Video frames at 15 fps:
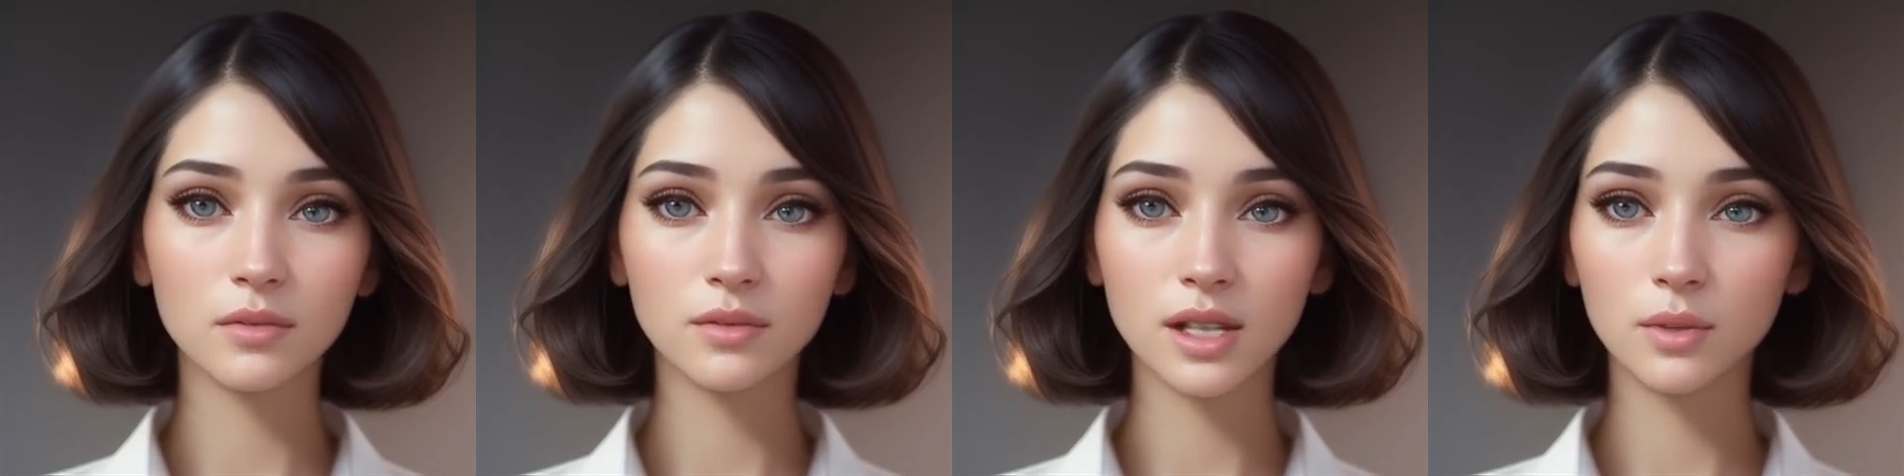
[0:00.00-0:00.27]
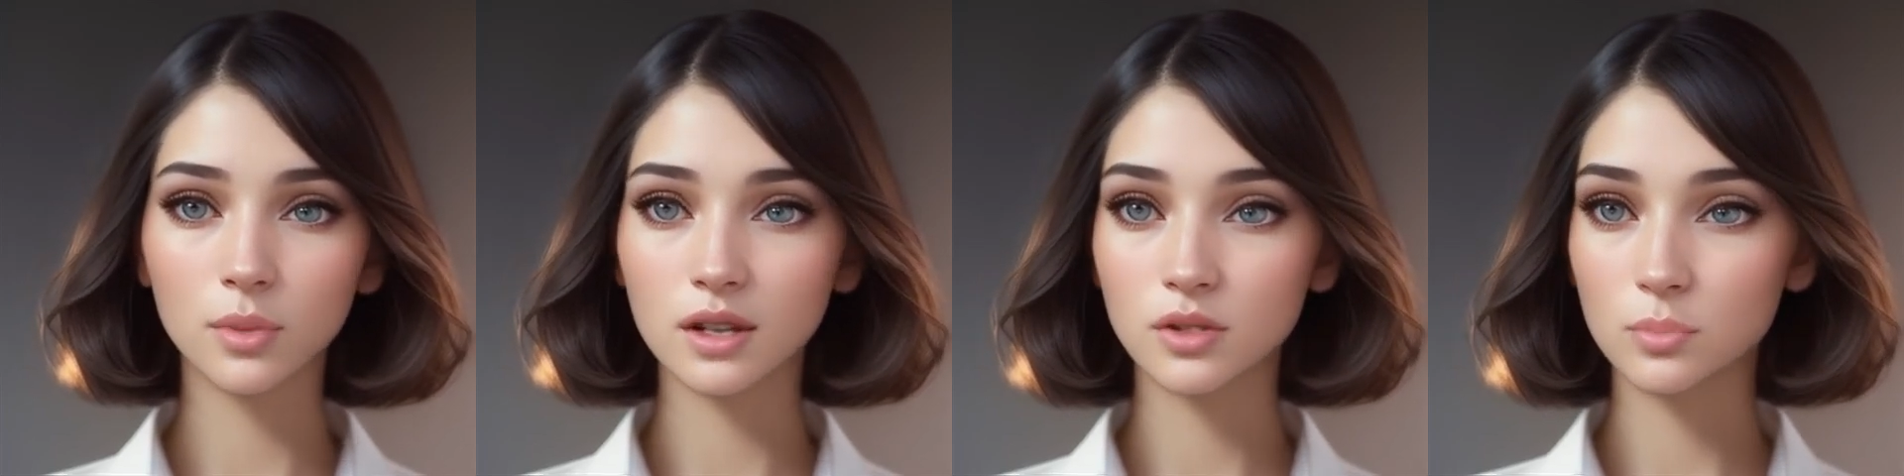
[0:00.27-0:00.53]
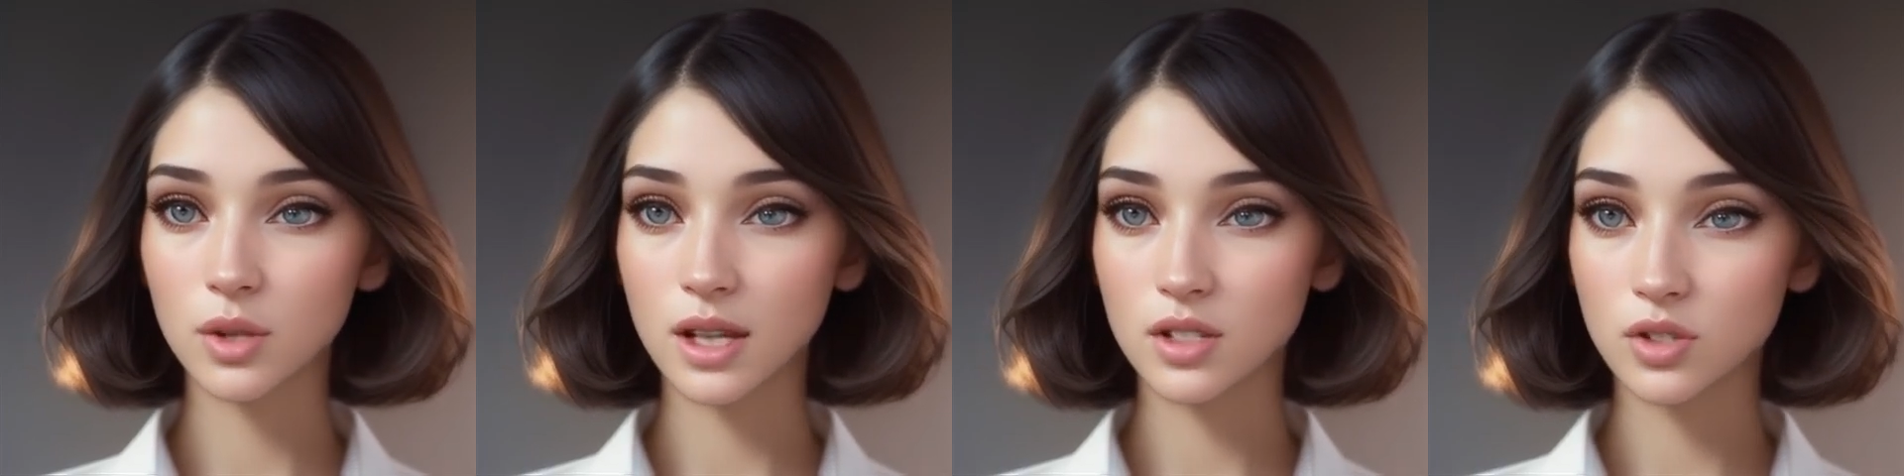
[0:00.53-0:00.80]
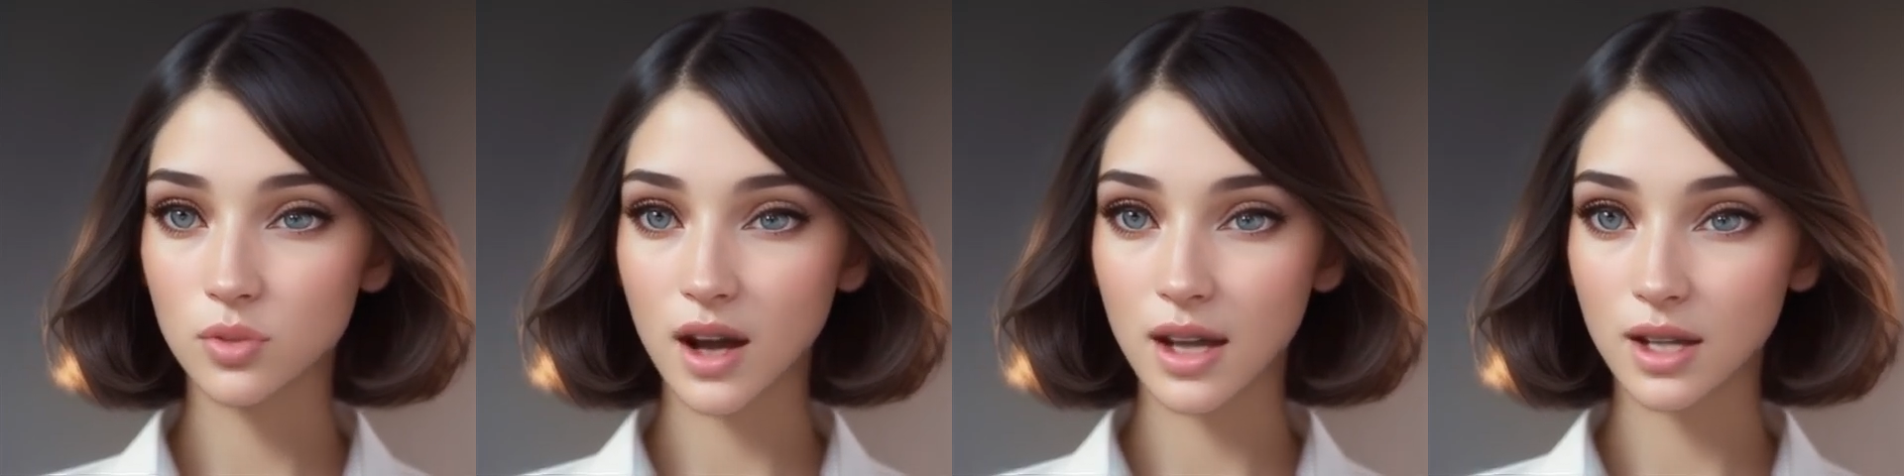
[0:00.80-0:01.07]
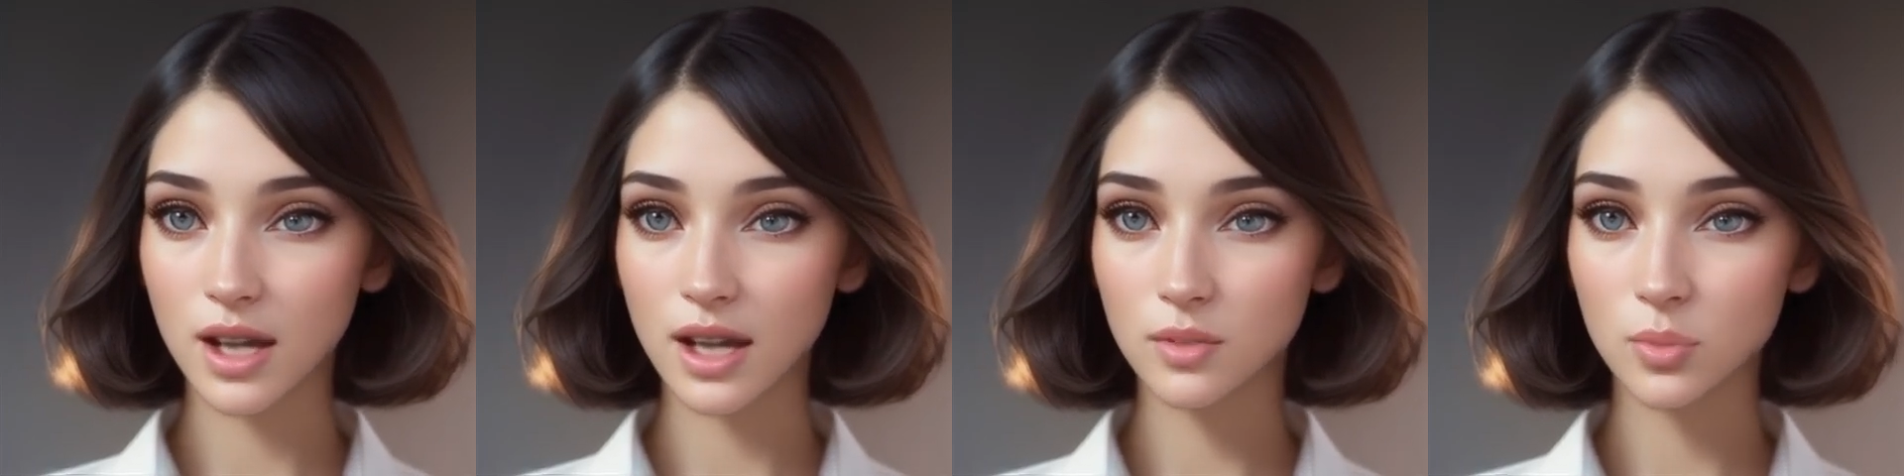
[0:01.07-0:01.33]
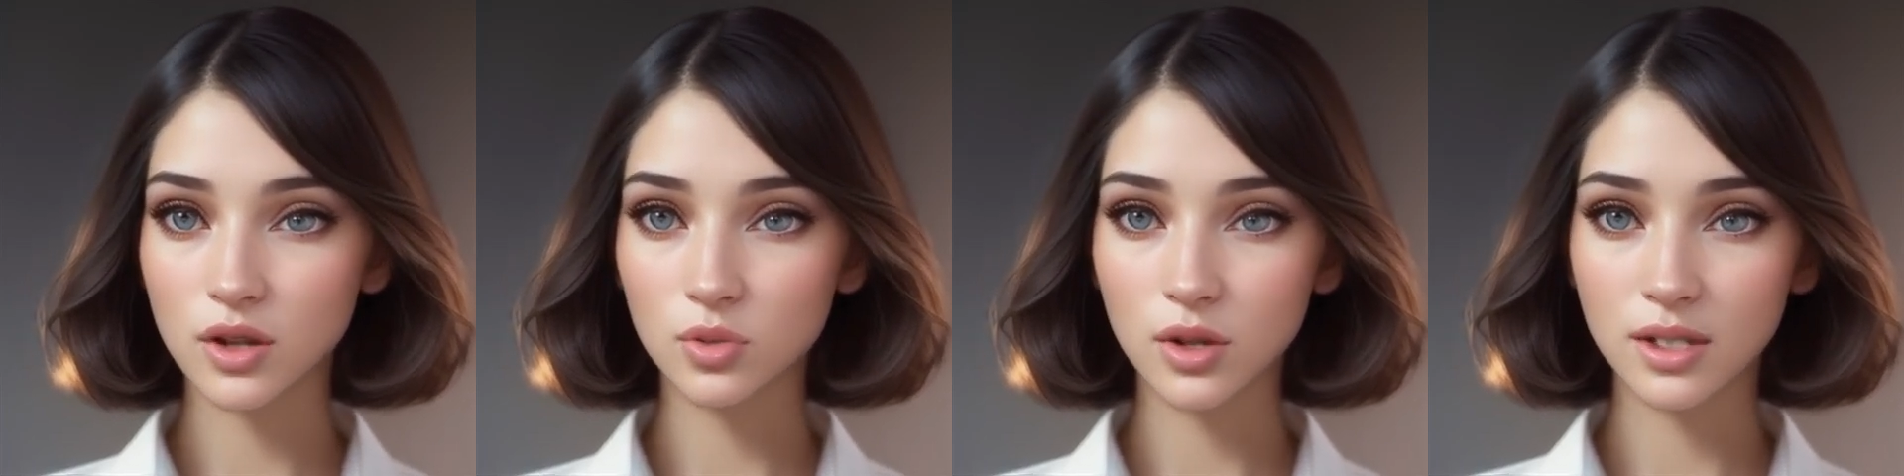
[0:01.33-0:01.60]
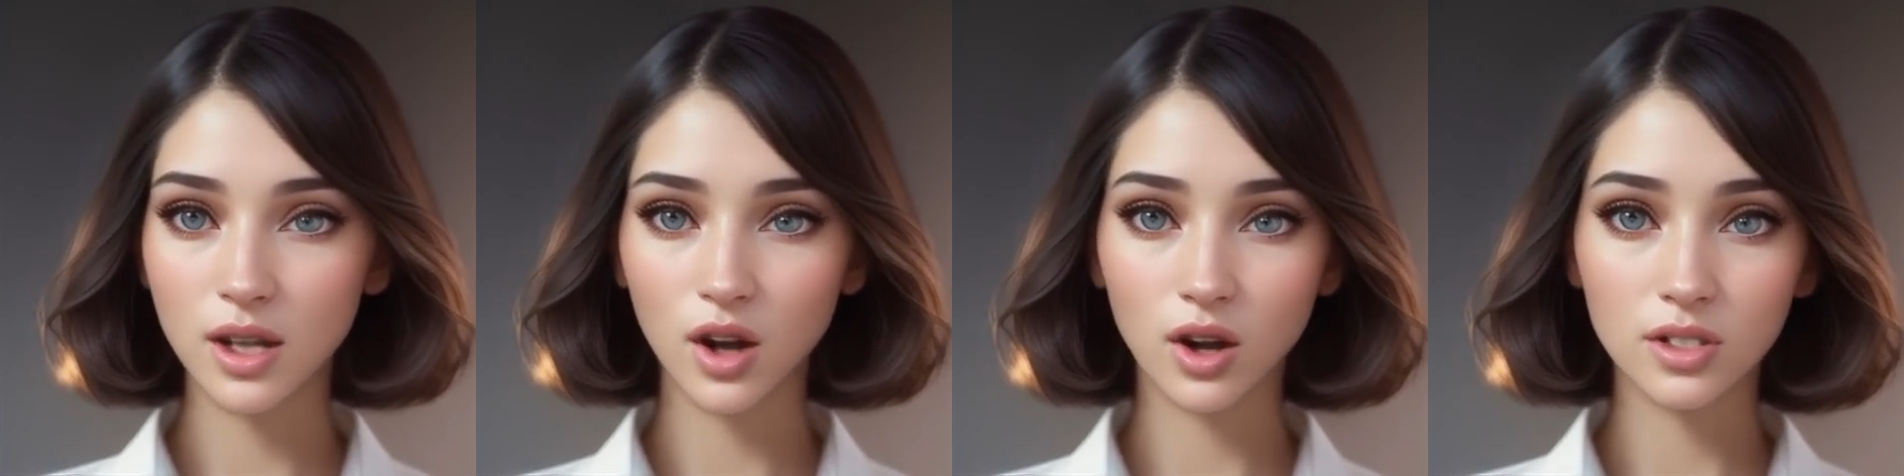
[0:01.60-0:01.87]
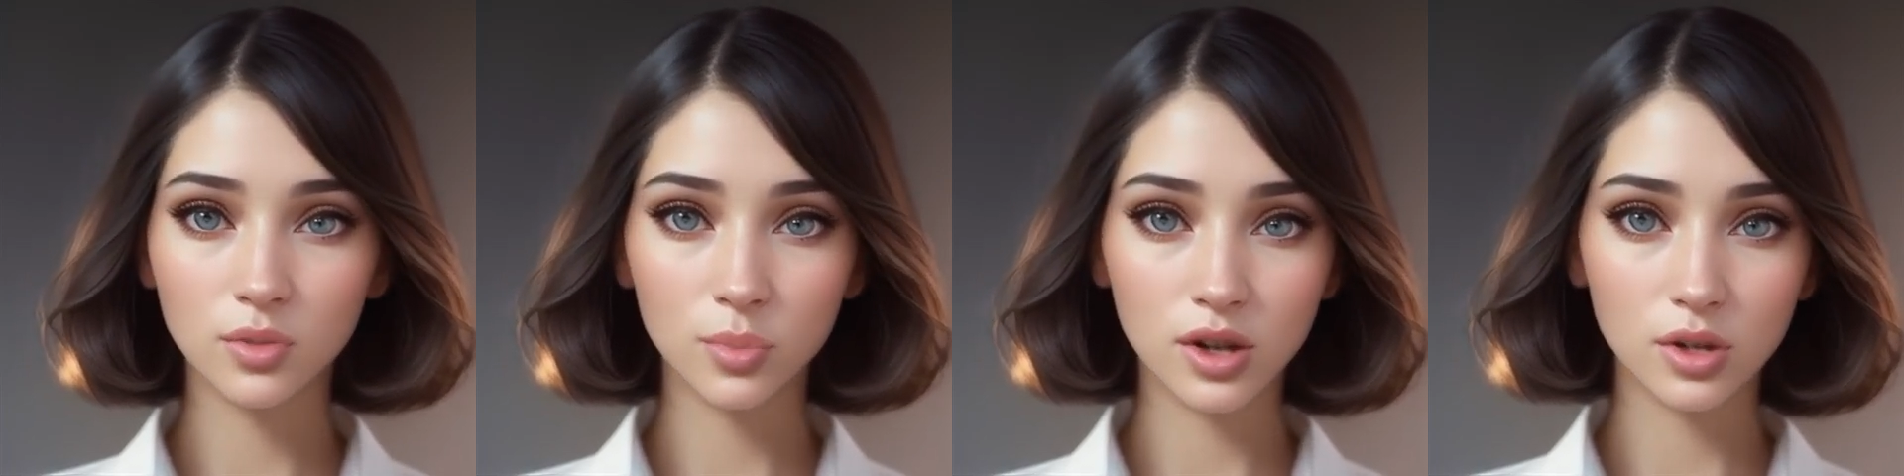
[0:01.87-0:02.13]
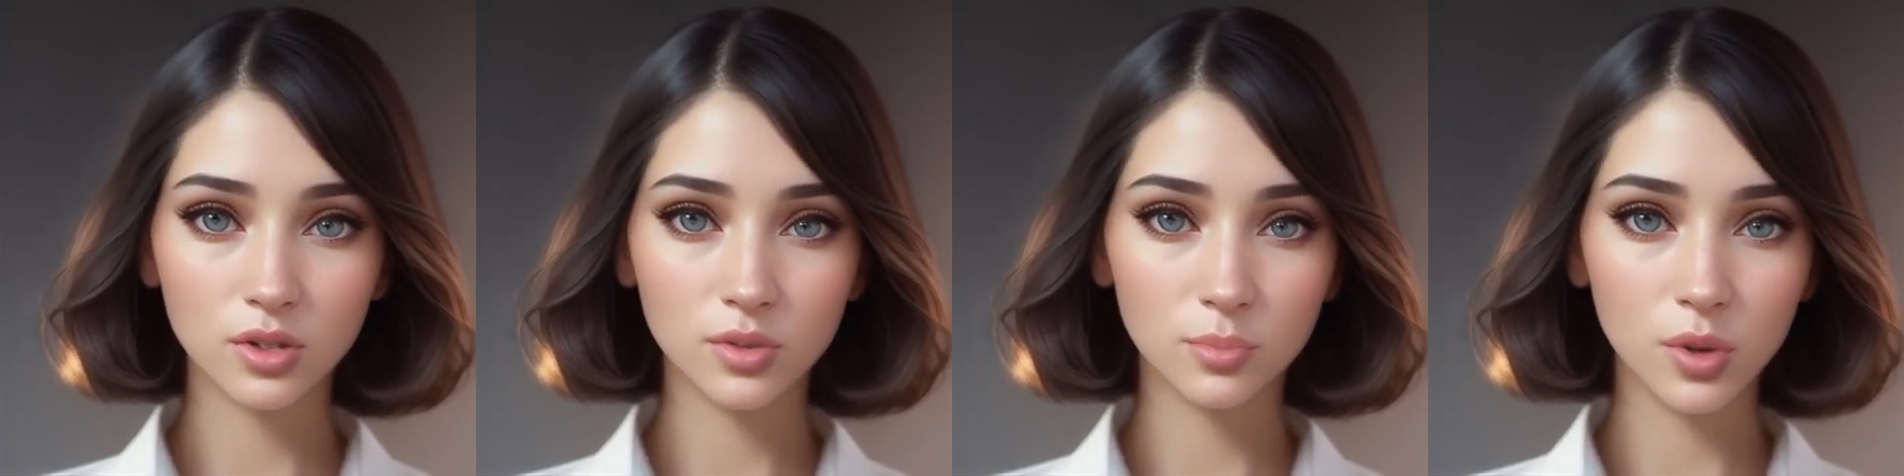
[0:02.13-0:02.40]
There must be a direct link between the hospital's